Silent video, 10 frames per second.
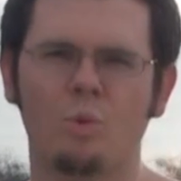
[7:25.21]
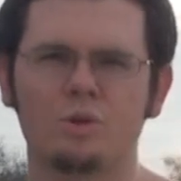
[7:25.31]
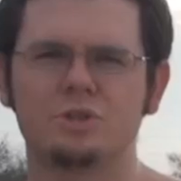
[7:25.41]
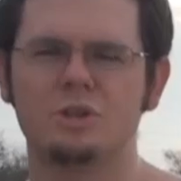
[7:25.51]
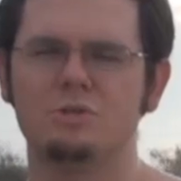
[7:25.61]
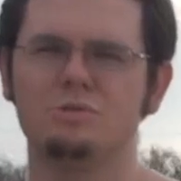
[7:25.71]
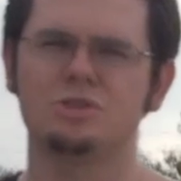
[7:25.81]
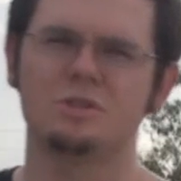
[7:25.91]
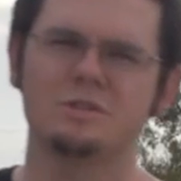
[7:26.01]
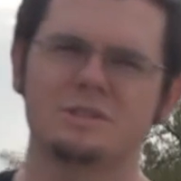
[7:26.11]
War II
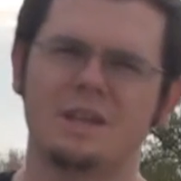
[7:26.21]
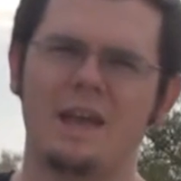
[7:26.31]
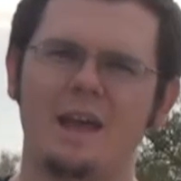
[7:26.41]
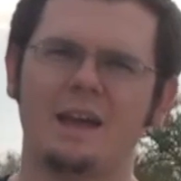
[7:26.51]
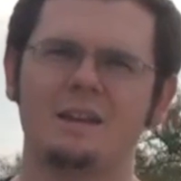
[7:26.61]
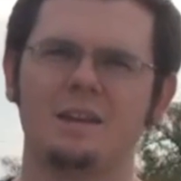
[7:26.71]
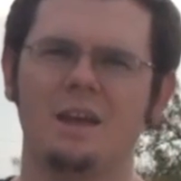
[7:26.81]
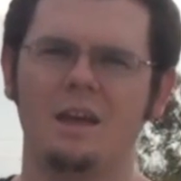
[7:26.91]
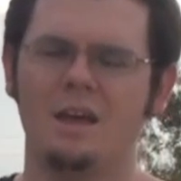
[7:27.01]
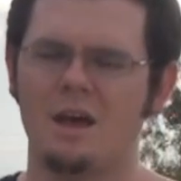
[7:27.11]
shirts and
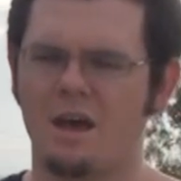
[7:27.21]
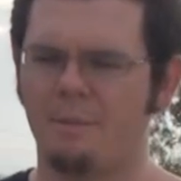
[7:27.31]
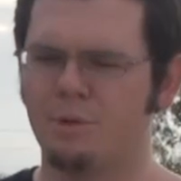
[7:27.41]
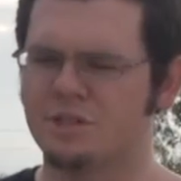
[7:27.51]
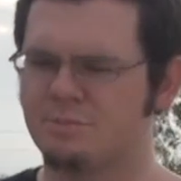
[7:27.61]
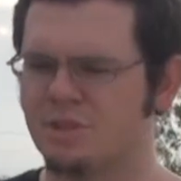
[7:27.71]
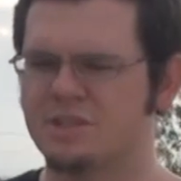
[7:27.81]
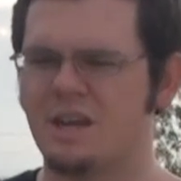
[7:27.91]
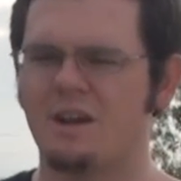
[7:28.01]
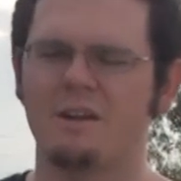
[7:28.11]
British
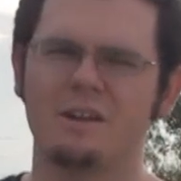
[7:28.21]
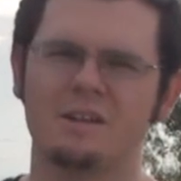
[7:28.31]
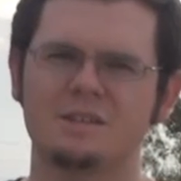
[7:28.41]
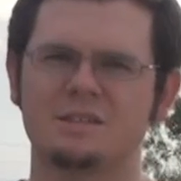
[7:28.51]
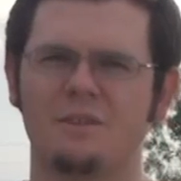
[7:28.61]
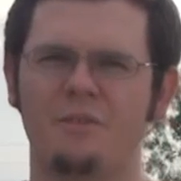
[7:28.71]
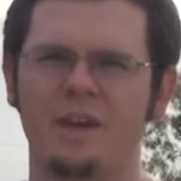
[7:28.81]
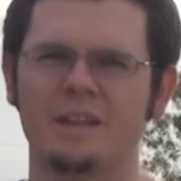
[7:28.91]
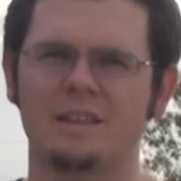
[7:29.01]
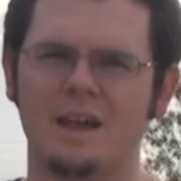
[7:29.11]
military stuff
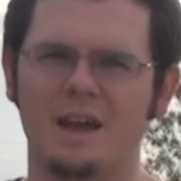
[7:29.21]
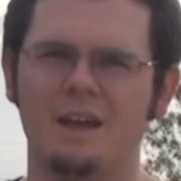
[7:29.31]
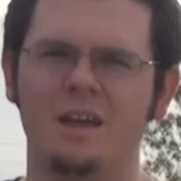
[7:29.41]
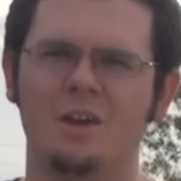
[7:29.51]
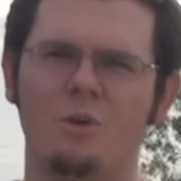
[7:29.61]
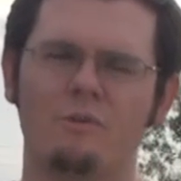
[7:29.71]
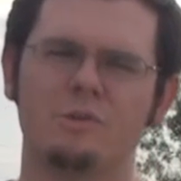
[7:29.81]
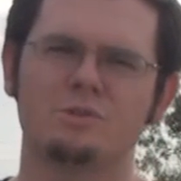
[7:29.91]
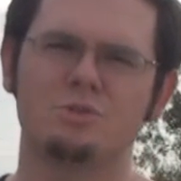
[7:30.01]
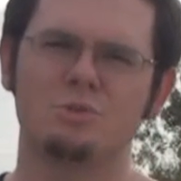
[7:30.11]
like that, go
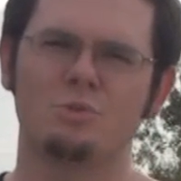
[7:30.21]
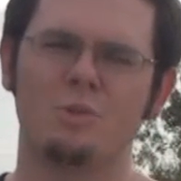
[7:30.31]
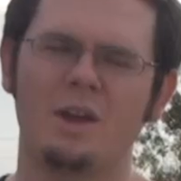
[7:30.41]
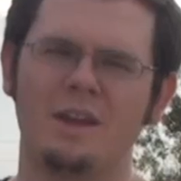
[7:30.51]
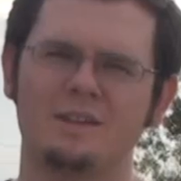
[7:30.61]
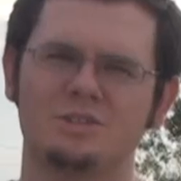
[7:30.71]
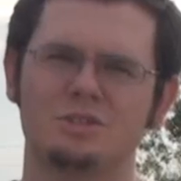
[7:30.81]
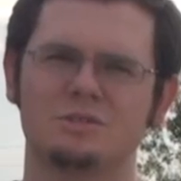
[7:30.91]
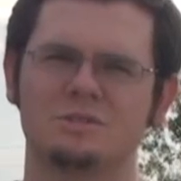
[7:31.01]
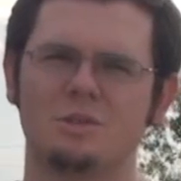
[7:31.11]
over to
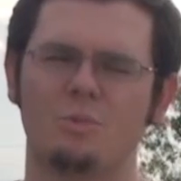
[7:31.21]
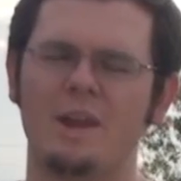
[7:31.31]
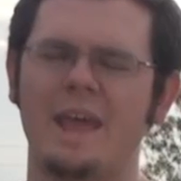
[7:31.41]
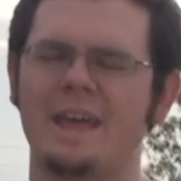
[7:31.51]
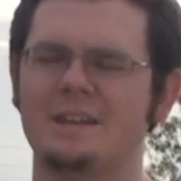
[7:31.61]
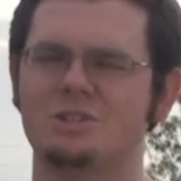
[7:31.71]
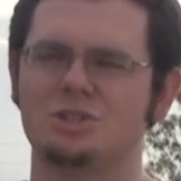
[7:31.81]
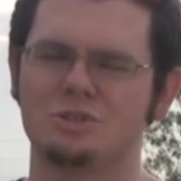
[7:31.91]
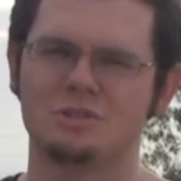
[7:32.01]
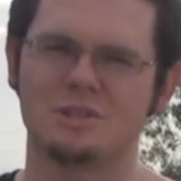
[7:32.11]

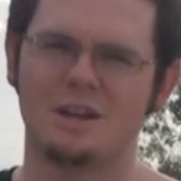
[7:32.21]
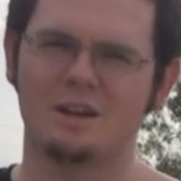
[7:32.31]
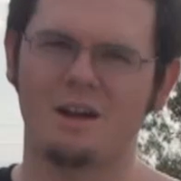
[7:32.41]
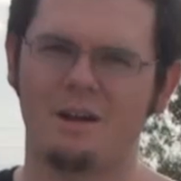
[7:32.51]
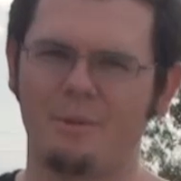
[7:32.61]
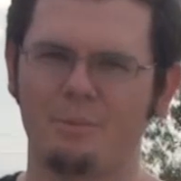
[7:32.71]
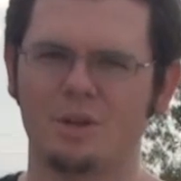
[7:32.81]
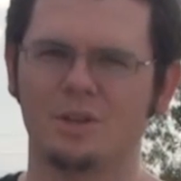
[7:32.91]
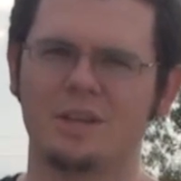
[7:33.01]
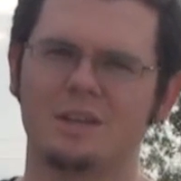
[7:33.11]
redheadedshirts.com. I'll
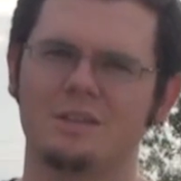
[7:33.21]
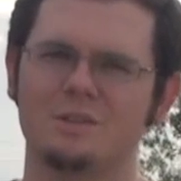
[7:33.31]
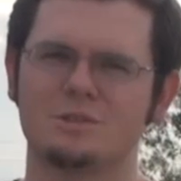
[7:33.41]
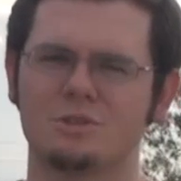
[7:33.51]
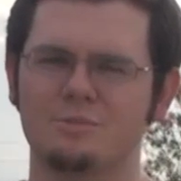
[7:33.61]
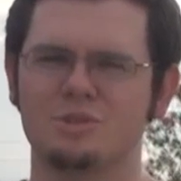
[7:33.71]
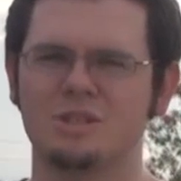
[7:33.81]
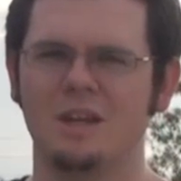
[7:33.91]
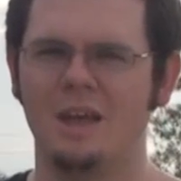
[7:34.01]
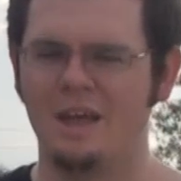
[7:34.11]
put a link in the
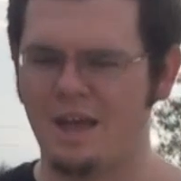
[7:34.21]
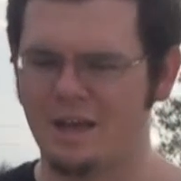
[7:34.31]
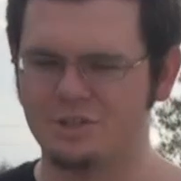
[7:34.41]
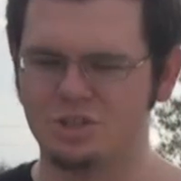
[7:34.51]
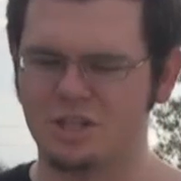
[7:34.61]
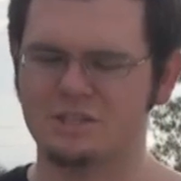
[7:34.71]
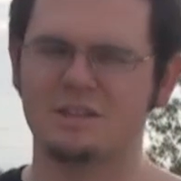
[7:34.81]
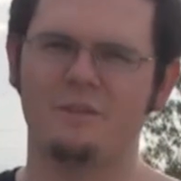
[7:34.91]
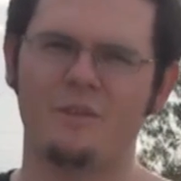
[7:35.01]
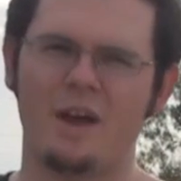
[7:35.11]
description, and check his
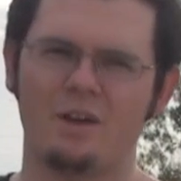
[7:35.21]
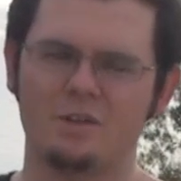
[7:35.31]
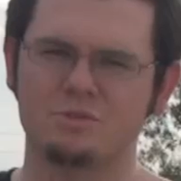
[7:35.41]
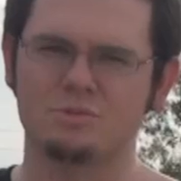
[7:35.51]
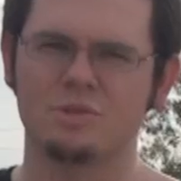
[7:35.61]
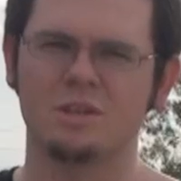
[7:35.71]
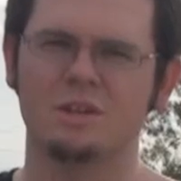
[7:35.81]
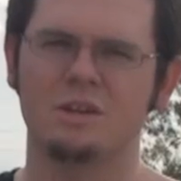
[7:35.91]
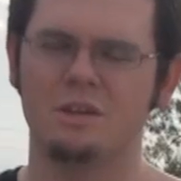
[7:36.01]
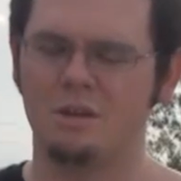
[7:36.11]
stuff out. It's really
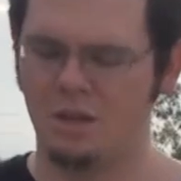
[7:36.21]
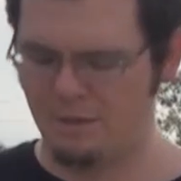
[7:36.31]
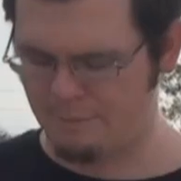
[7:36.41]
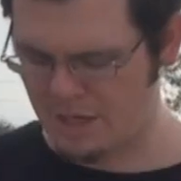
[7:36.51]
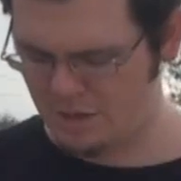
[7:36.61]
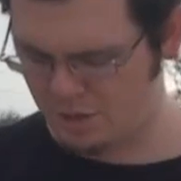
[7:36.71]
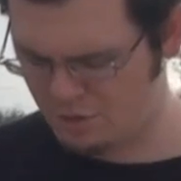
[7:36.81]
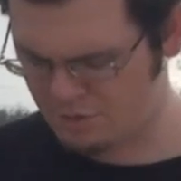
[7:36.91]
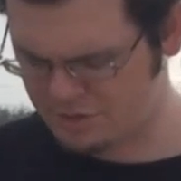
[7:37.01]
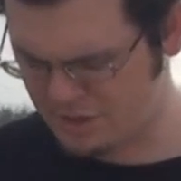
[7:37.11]
good, made in the
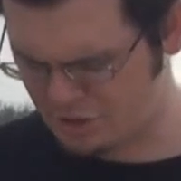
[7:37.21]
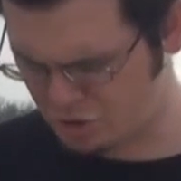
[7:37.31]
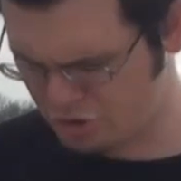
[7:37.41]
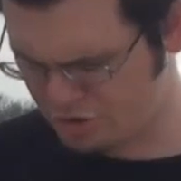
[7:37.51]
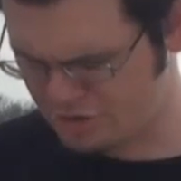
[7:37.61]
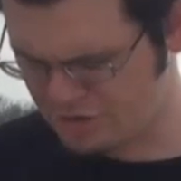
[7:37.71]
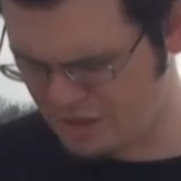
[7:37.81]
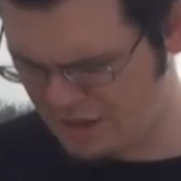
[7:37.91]
USA shirts,